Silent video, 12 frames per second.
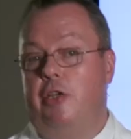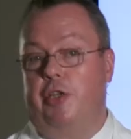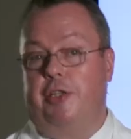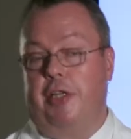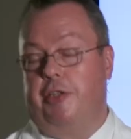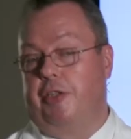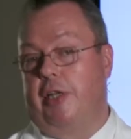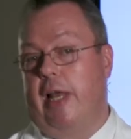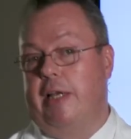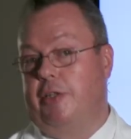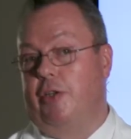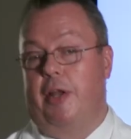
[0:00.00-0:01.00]
She teaches
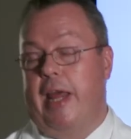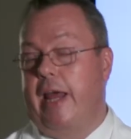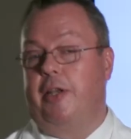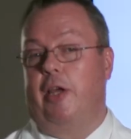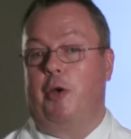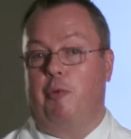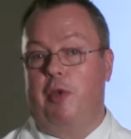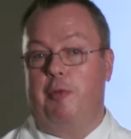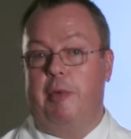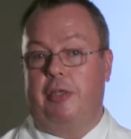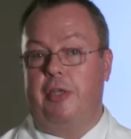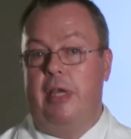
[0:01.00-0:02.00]
classes on
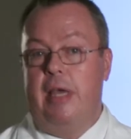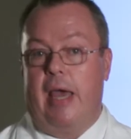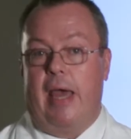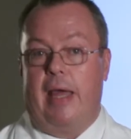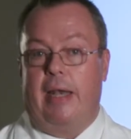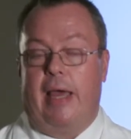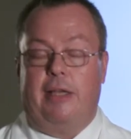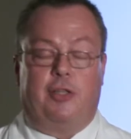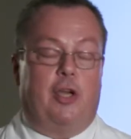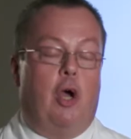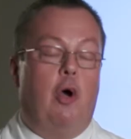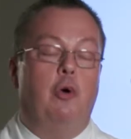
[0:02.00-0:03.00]
antiarrhythmics and has
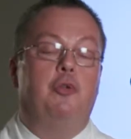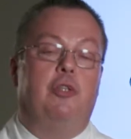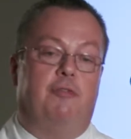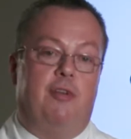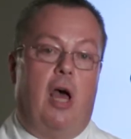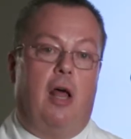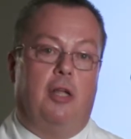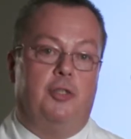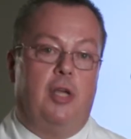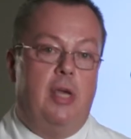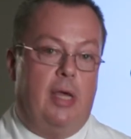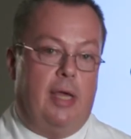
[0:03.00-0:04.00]
a host of
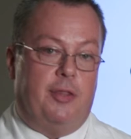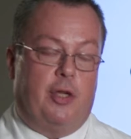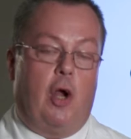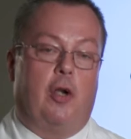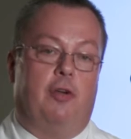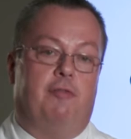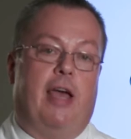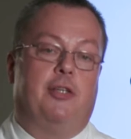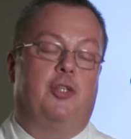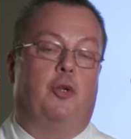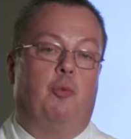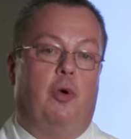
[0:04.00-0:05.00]
knowledge in the
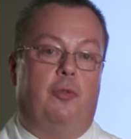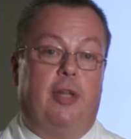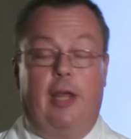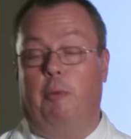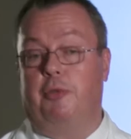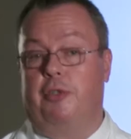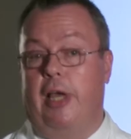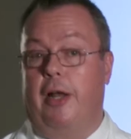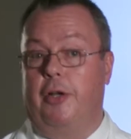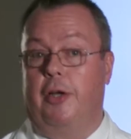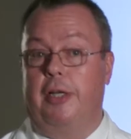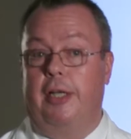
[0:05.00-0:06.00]
cardiovascular world that helps us
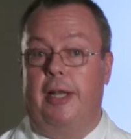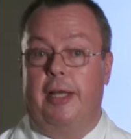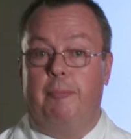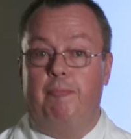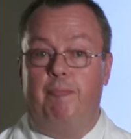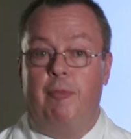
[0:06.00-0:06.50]
out here in clinic.